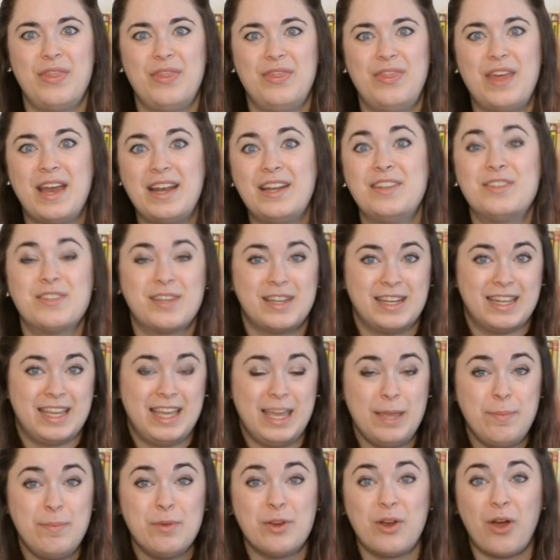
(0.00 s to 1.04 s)
then it's going
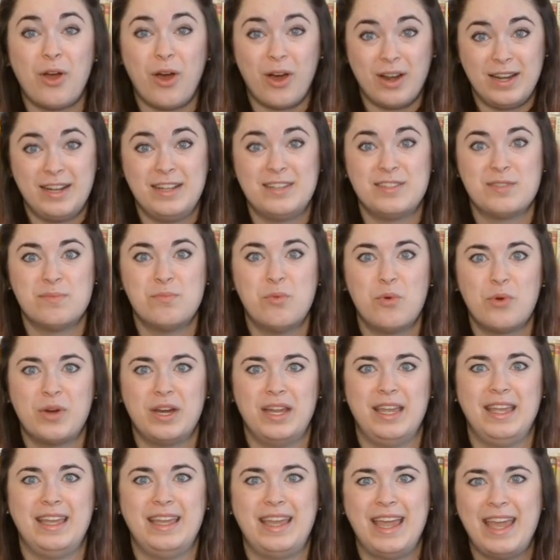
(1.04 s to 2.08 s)
to keep your audience more
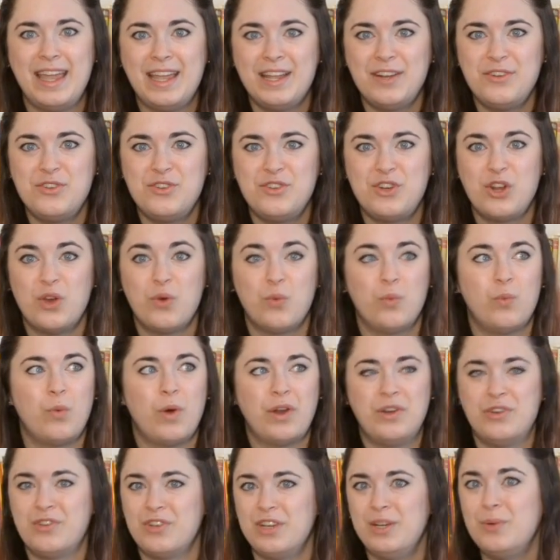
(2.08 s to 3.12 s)
engaged,
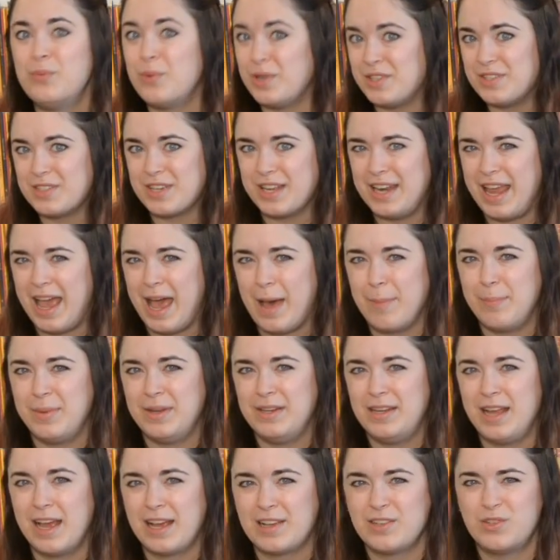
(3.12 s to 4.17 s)
wondering what's going to
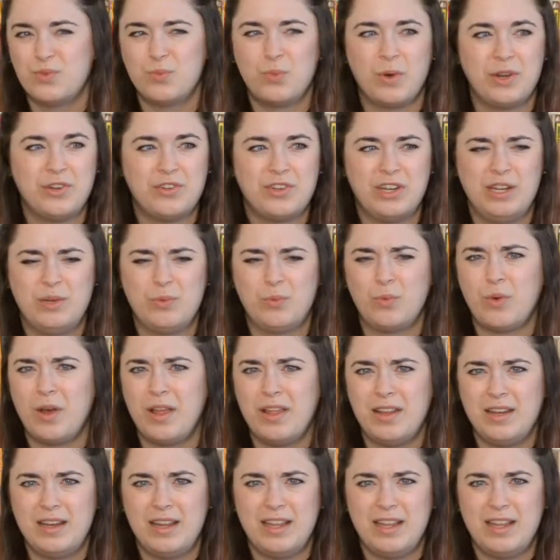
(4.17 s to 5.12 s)
happen next, wondering what